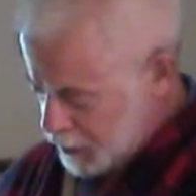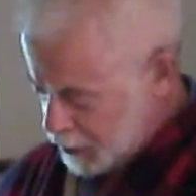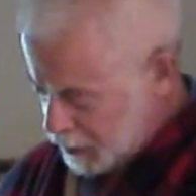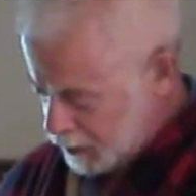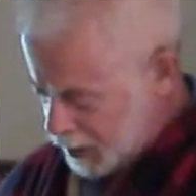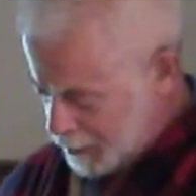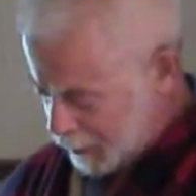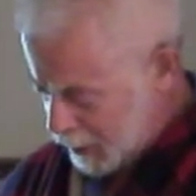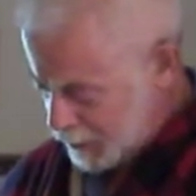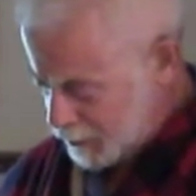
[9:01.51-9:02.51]
she
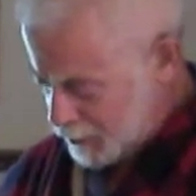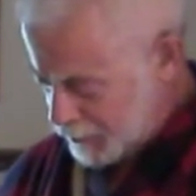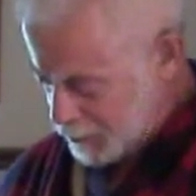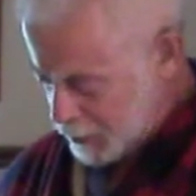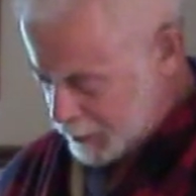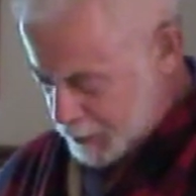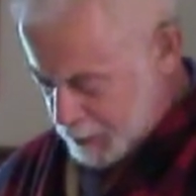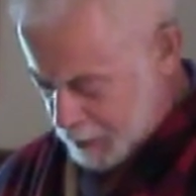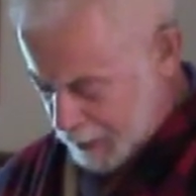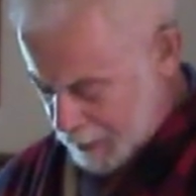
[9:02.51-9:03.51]
deliberated over what to take.